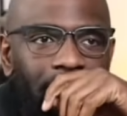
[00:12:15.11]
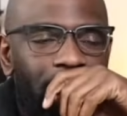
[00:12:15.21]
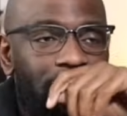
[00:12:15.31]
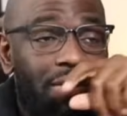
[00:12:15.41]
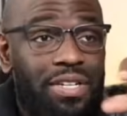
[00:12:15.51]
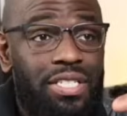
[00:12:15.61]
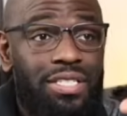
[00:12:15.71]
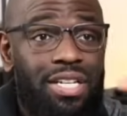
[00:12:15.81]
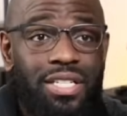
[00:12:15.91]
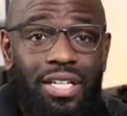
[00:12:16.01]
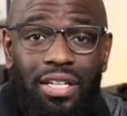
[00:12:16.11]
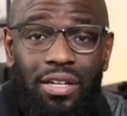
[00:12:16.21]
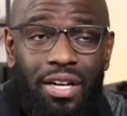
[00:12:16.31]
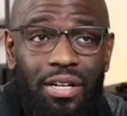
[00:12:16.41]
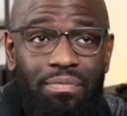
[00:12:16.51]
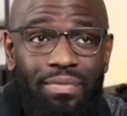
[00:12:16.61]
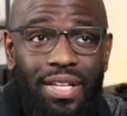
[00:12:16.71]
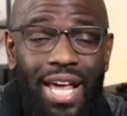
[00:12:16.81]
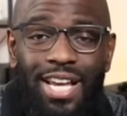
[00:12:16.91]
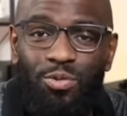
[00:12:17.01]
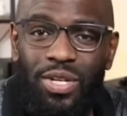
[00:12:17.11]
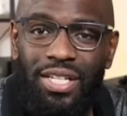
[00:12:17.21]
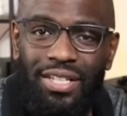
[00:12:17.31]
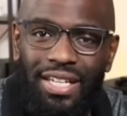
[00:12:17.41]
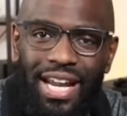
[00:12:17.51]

I was having this discussion last week.